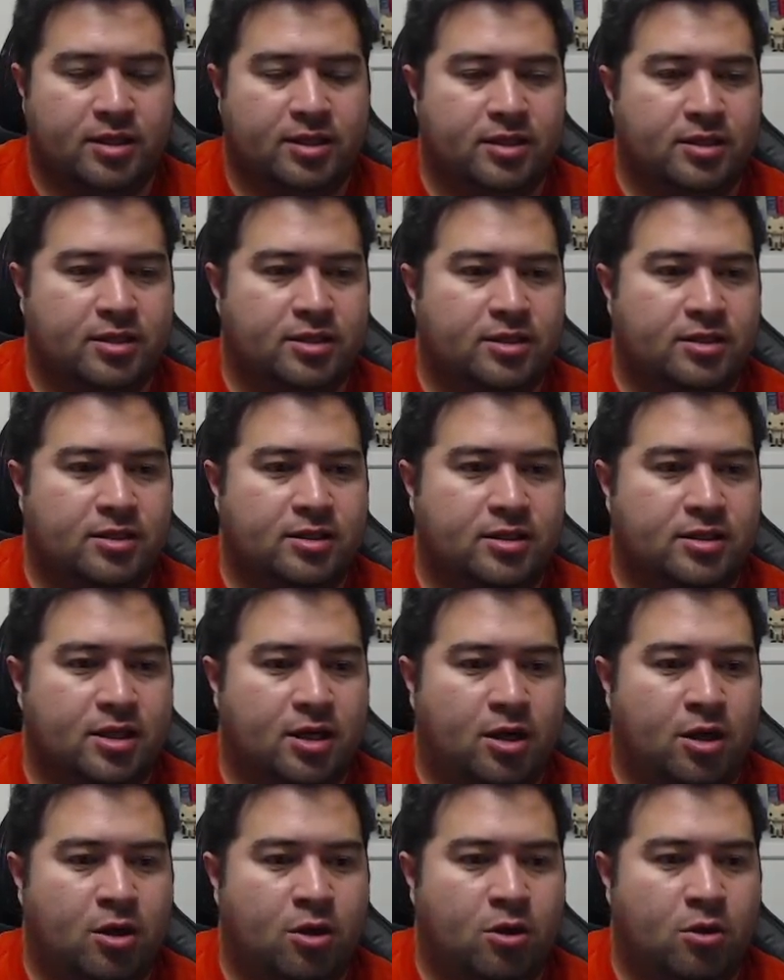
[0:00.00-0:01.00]

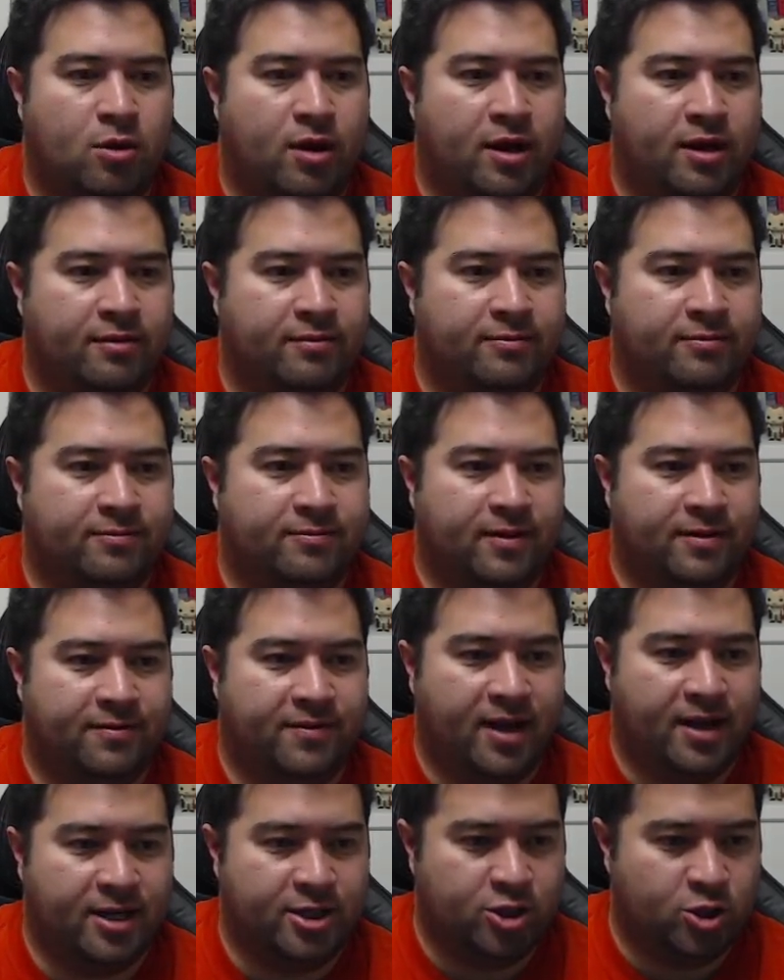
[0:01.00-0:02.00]
So I've
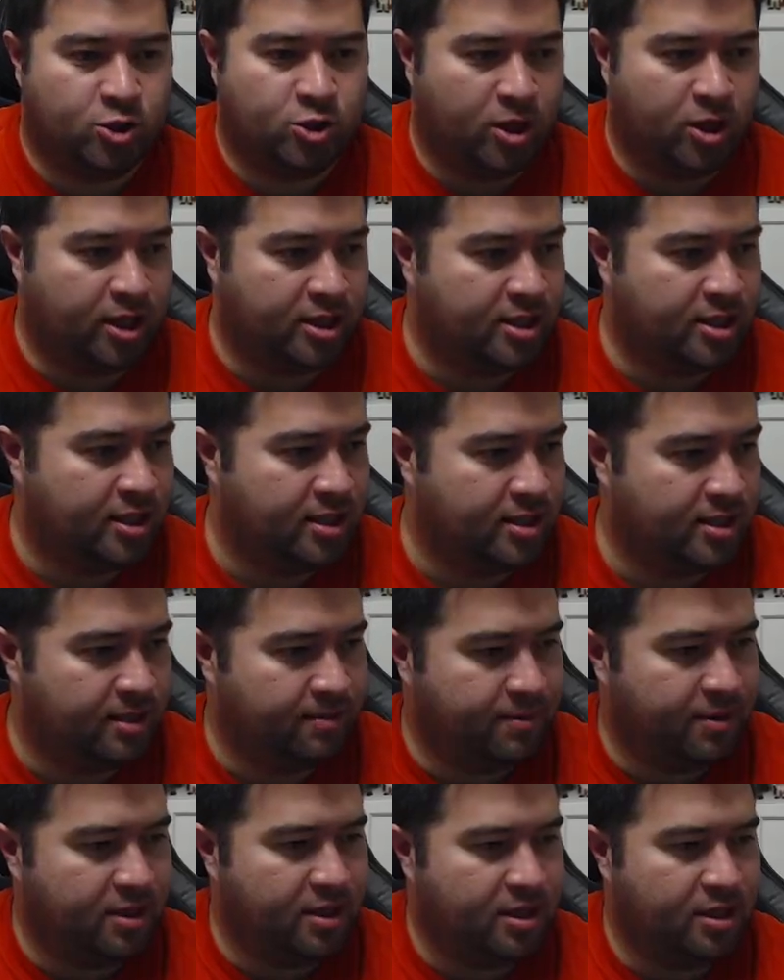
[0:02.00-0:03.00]
got a struct that I'm
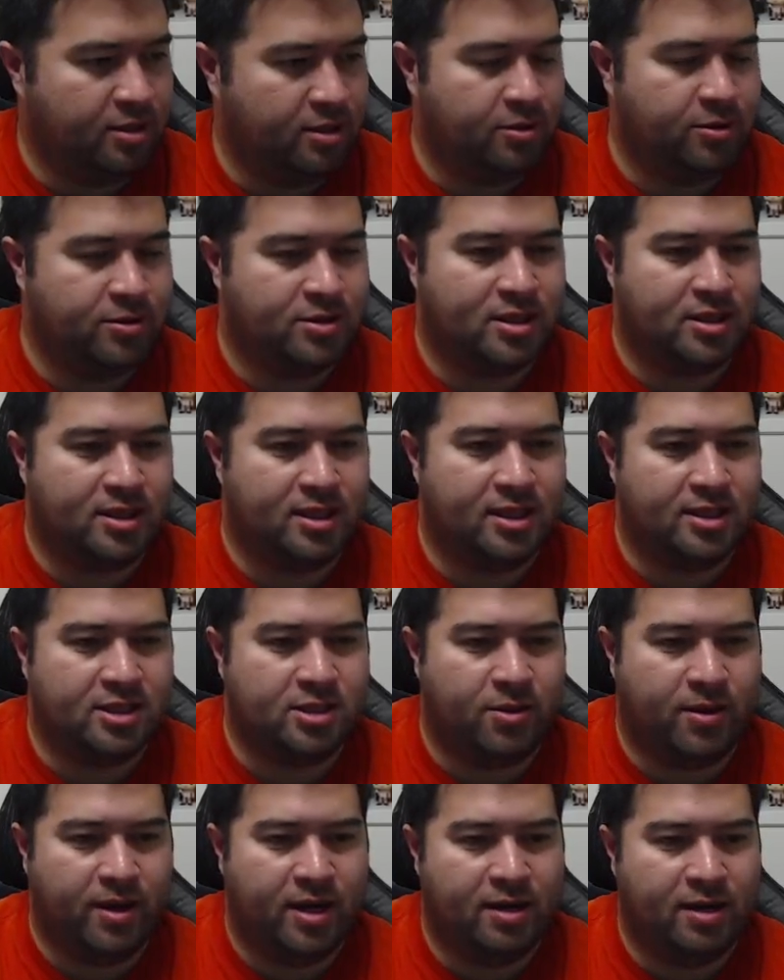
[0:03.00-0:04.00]
going to use, and then let's go
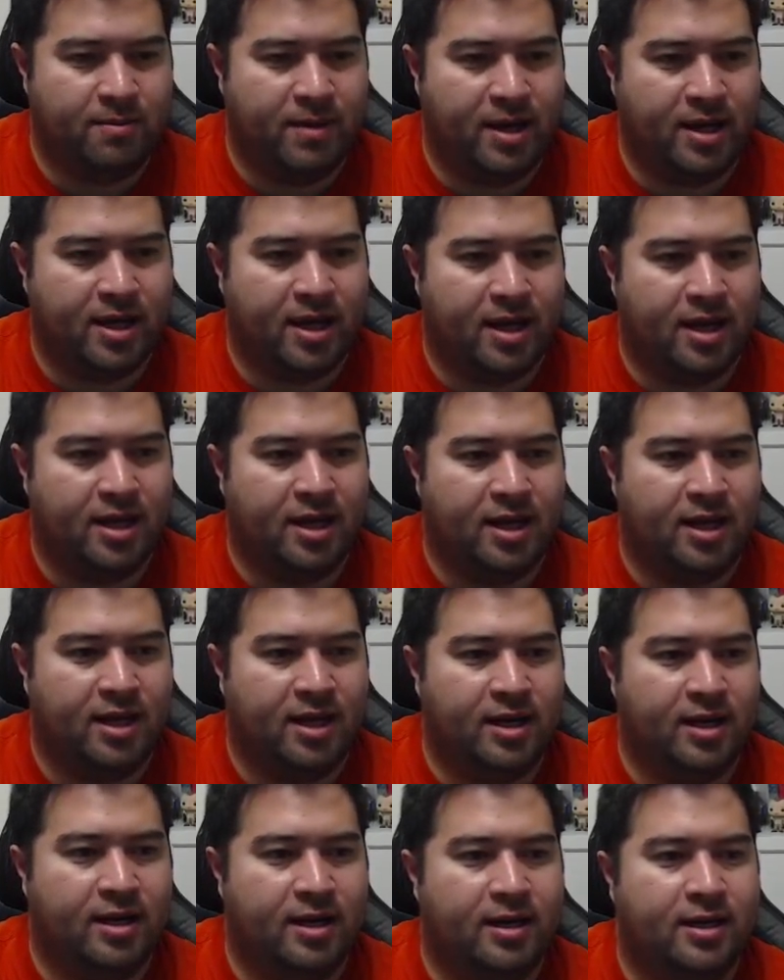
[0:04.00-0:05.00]
ahead and make
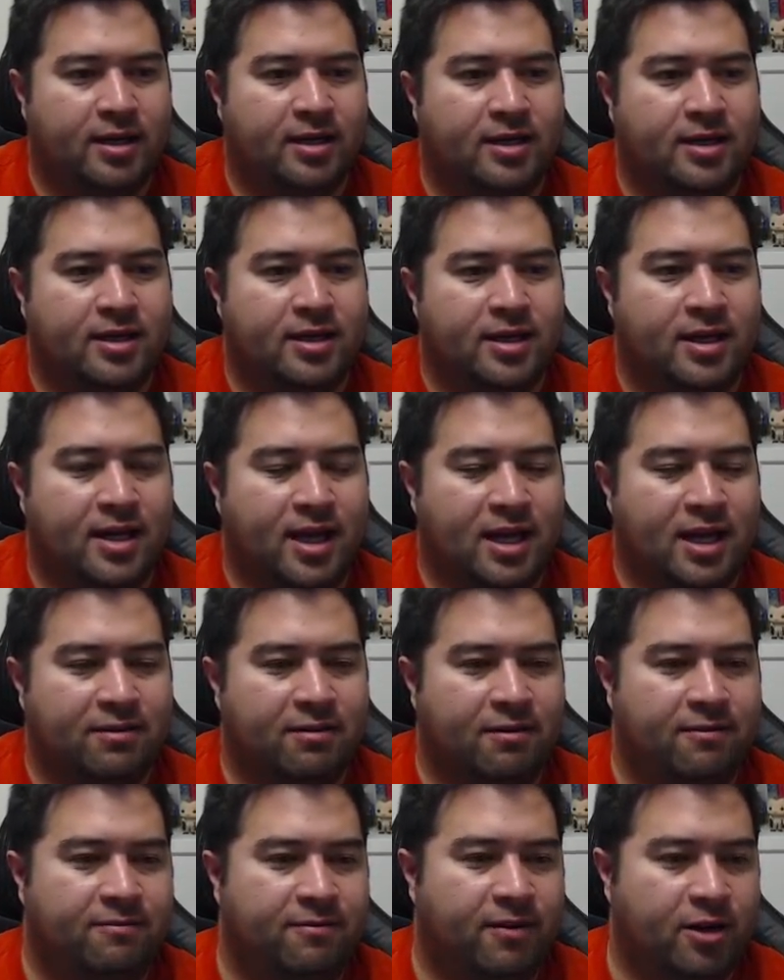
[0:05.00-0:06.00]
kind of a
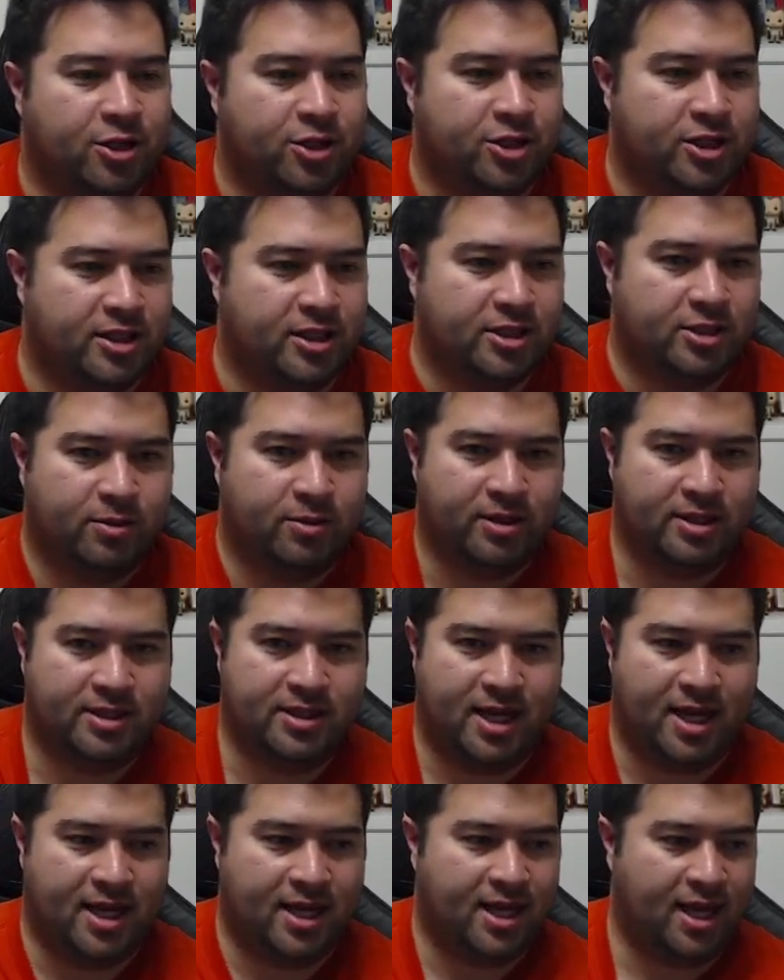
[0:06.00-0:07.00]
function that's going to
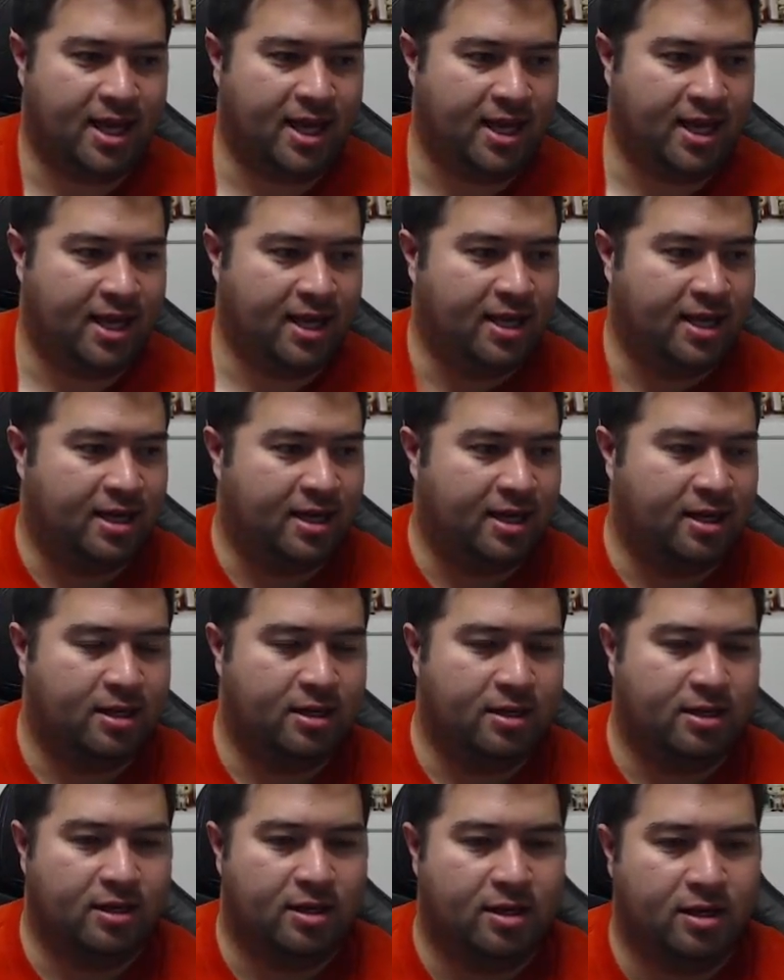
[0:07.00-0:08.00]
take in
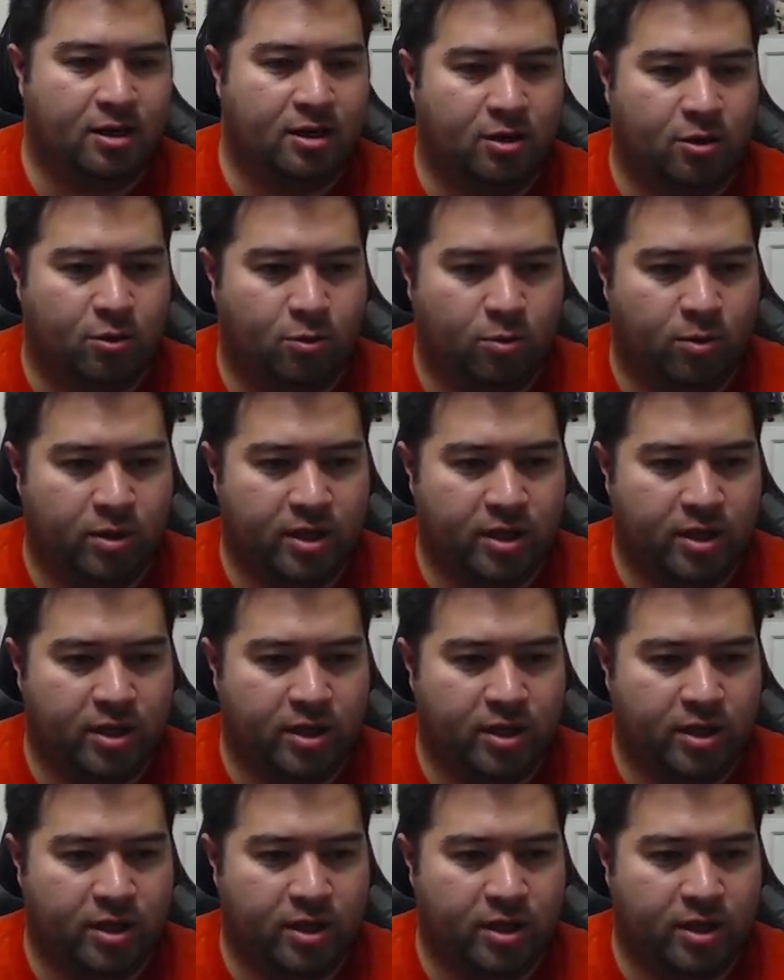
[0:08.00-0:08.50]
one of